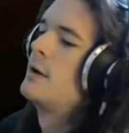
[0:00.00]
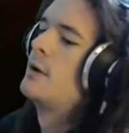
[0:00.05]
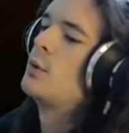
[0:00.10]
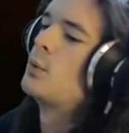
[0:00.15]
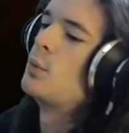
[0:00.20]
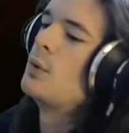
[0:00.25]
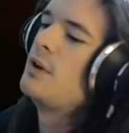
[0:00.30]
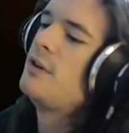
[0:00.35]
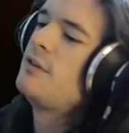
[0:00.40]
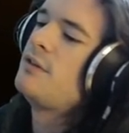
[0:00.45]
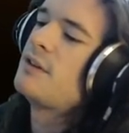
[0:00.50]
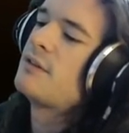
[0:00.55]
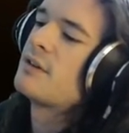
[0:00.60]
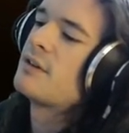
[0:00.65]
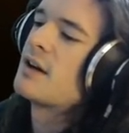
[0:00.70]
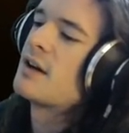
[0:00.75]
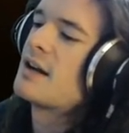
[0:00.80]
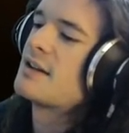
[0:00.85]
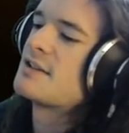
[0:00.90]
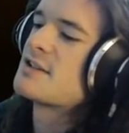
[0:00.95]
We've even
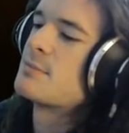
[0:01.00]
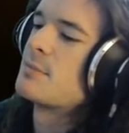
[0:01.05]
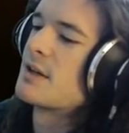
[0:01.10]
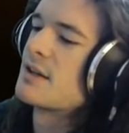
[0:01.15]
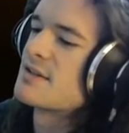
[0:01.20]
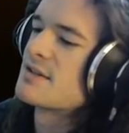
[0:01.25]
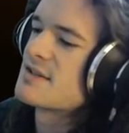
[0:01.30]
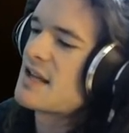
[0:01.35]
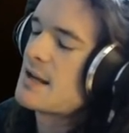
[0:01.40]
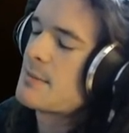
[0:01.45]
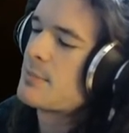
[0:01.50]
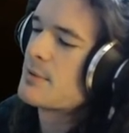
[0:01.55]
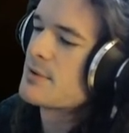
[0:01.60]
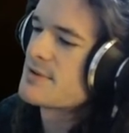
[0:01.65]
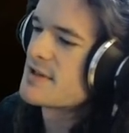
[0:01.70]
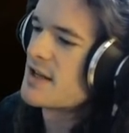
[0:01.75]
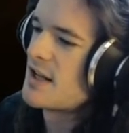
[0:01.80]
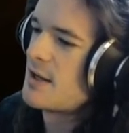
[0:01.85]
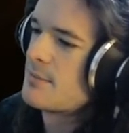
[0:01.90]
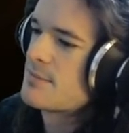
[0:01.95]
got some example
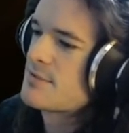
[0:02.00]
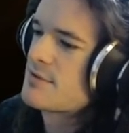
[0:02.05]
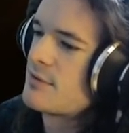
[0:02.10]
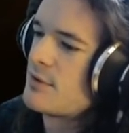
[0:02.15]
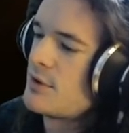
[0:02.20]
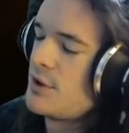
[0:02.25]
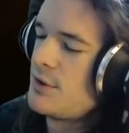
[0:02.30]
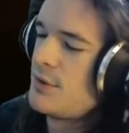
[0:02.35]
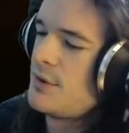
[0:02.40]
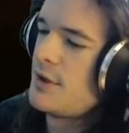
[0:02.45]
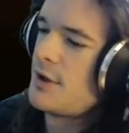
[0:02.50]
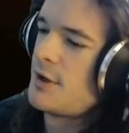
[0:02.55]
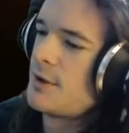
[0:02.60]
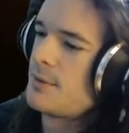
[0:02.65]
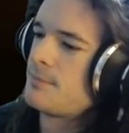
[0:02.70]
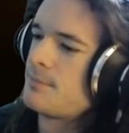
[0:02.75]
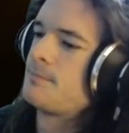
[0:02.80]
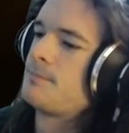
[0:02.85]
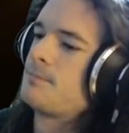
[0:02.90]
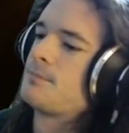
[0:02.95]
setups for you
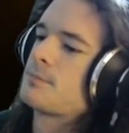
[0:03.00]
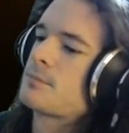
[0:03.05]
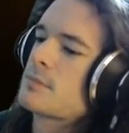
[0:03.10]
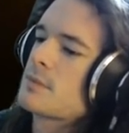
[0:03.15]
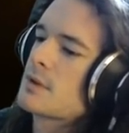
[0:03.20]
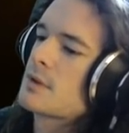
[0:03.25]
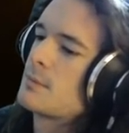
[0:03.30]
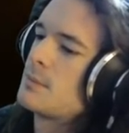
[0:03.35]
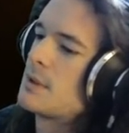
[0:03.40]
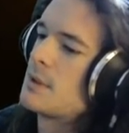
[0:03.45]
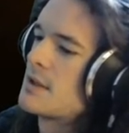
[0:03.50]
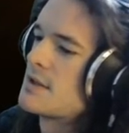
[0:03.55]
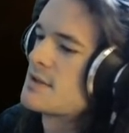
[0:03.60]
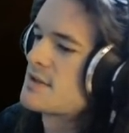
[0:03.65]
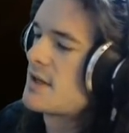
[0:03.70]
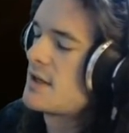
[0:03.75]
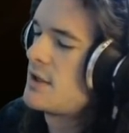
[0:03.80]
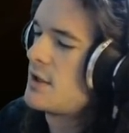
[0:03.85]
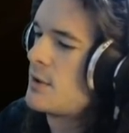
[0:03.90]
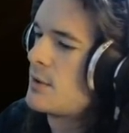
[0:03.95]
here, because
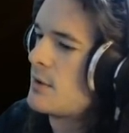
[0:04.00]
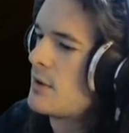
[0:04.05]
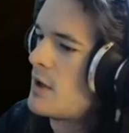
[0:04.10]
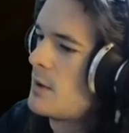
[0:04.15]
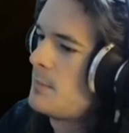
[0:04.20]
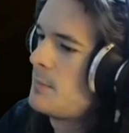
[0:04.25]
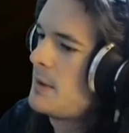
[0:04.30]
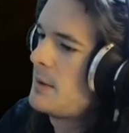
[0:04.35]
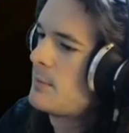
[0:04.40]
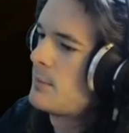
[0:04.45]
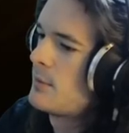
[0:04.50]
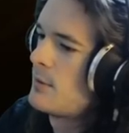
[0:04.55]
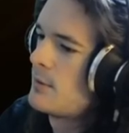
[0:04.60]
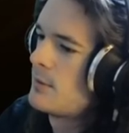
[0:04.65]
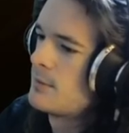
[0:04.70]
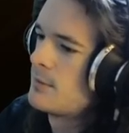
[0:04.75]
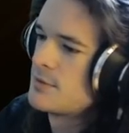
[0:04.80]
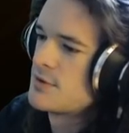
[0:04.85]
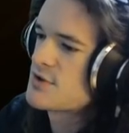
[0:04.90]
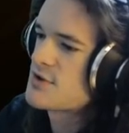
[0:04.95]
I know a lot of
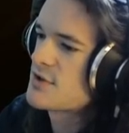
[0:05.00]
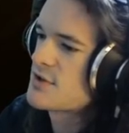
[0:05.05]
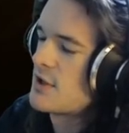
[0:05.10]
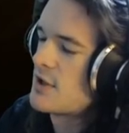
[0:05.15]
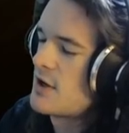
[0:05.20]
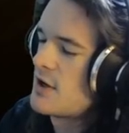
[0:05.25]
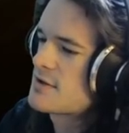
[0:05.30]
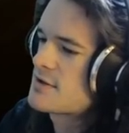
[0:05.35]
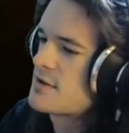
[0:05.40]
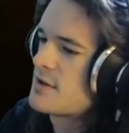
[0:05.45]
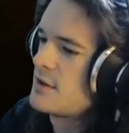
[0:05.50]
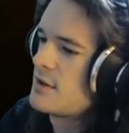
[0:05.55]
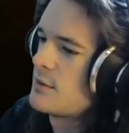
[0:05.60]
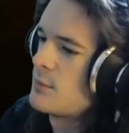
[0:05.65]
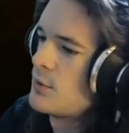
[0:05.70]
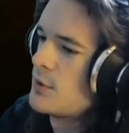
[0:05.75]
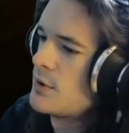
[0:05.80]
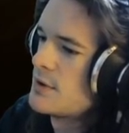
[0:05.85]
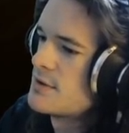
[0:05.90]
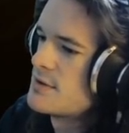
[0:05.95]
people just lost in the
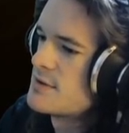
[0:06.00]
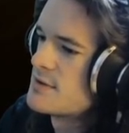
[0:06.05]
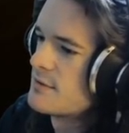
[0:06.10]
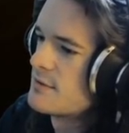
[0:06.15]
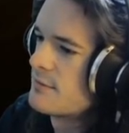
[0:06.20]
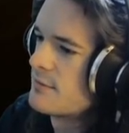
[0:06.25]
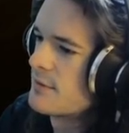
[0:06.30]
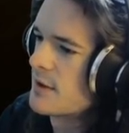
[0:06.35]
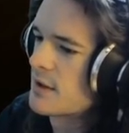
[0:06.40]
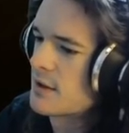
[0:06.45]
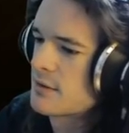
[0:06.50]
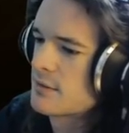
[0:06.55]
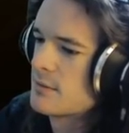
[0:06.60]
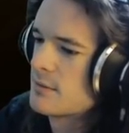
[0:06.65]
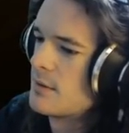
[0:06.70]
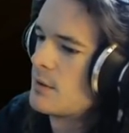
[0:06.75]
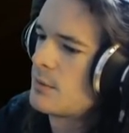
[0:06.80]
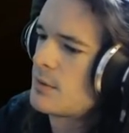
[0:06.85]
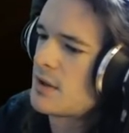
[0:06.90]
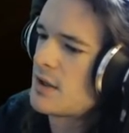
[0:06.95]
woods of like,
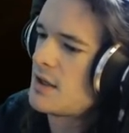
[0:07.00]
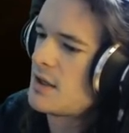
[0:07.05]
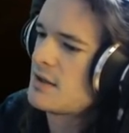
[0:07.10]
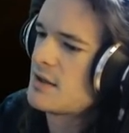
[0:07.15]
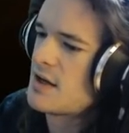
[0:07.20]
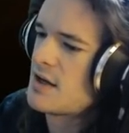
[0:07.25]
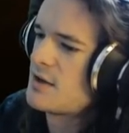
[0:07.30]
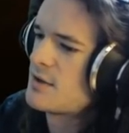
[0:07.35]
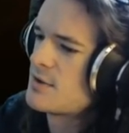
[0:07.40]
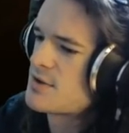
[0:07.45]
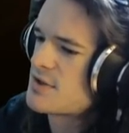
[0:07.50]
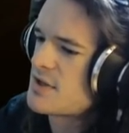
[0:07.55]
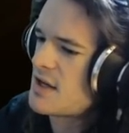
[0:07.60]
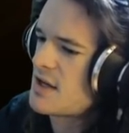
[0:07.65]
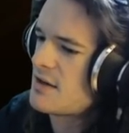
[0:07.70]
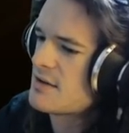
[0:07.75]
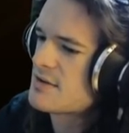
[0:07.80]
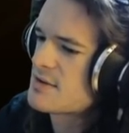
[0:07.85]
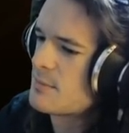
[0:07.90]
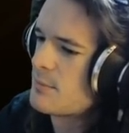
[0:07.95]
okay, I
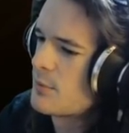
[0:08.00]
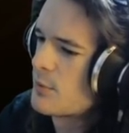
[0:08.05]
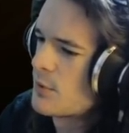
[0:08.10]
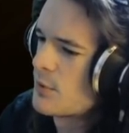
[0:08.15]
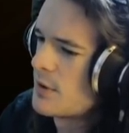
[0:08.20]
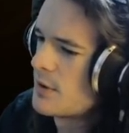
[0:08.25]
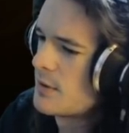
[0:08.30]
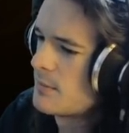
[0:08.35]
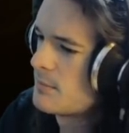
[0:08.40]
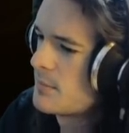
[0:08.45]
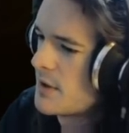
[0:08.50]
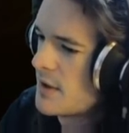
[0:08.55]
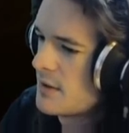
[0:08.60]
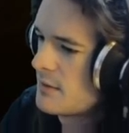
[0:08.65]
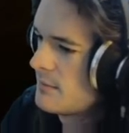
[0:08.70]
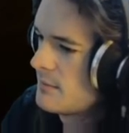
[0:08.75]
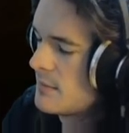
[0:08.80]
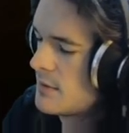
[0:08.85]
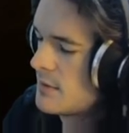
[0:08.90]
understand it's important, but